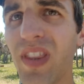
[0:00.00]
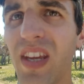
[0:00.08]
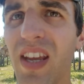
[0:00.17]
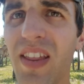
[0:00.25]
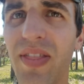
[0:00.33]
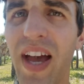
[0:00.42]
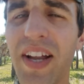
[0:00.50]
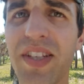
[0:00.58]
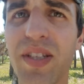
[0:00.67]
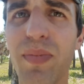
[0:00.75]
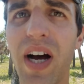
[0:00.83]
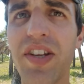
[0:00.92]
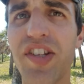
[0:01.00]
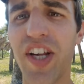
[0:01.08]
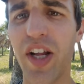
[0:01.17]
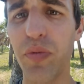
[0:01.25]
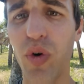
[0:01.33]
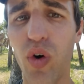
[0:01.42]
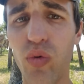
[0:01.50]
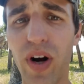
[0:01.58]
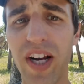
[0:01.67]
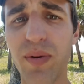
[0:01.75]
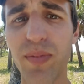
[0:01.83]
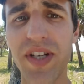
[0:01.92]
that's my general
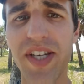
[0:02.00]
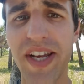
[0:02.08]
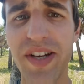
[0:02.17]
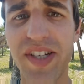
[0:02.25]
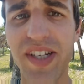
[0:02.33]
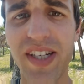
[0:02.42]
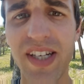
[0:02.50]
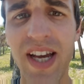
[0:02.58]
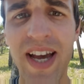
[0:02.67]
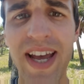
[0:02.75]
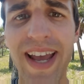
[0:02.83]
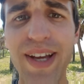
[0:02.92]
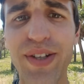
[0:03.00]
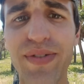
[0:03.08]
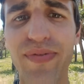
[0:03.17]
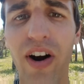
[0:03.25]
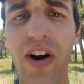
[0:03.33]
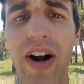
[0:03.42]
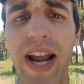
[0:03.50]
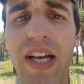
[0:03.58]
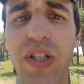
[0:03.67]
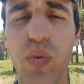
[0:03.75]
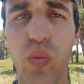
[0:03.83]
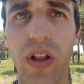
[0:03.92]
recommendation. As far
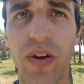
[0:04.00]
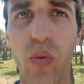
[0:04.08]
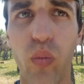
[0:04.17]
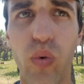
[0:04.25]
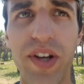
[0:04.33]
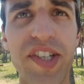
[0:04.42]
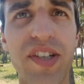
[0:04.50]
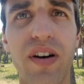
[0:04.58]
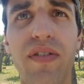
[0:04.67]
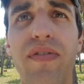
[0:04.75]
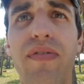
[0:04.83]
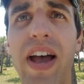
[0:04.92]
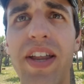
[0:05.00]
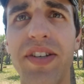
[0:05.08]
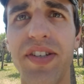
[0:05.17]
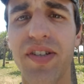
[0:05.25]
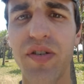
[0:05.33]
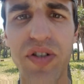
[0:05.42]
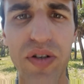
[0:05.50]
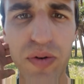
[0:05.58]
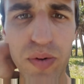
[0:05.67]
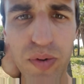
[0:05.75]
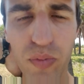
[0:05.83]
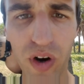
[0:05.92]
as like which event should
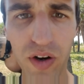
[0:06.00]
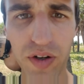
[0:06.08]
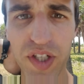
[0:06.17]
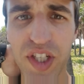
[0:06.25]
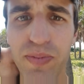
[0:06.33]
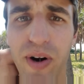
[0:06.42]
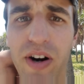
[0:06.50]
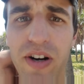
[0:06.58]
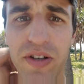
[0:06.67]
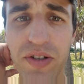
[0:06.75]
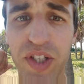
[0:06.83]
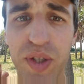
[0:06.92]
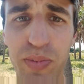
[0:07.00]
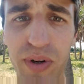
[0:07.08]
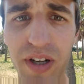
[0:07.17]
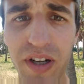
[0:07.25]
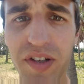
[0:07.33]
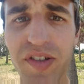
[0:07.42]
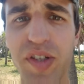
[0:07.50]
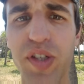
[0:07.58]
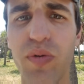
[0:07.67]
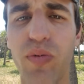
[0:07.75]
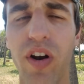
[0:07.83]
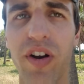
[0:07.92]
you run a Spartan sprint, should you
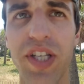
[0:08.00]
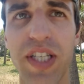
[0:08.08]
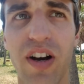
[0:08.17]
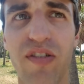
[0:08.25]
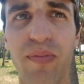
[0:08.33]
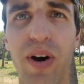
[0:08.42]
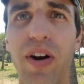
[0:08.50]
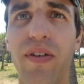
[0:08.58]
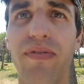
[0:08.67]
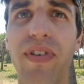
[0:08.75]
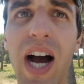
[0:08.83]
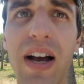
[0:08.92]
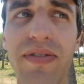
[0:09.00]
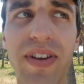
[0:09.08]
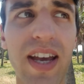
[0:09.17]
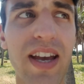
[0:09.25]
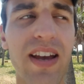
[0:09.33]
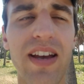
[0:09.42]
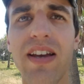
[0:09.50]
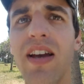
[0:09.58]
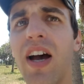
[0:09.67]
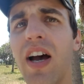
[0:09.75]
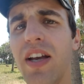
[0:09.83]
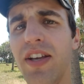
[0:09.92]
run a Tough Mudder 5K,
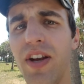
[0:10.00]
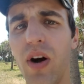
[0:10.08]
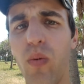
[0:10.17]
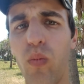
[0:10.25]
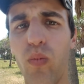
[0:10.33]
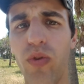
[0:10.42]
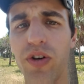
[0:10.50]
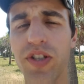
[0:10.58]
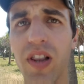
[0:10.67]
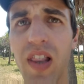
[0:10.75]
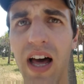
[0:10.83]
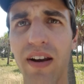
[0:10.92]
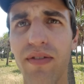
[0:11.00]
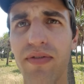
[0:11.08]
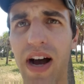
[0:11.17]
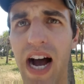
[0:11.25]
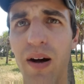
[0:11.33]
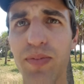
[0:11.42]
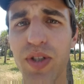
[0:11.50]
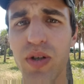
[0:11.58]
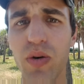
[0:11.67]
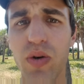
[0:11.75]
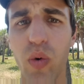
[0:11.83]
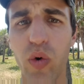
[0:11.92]
you know, there's a lot of
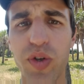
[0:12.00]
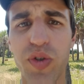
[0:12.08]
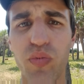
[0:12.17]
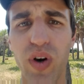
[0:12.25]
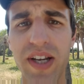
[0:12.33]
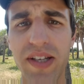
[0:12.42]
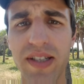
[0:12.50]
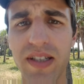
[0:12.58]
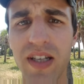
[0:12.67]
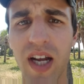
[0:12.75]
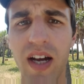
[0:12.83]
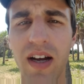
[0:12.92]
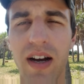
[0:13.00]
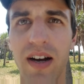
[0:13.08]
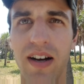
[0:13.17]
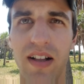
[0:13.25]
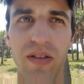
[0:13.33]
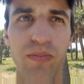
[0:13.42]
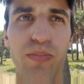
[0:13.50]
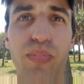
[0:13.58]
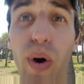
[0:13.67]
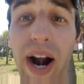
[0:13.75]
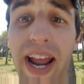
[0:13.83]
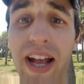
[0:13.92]
obstacle course race uh,
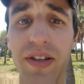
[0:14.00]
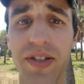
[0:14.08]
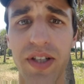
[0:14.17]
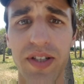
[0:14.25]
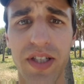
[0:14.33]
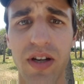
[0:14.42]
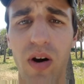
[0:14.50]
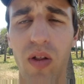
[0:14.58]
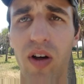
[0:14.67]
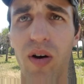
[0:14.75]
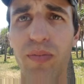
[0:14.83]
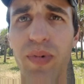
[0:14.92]
brands, let's call them,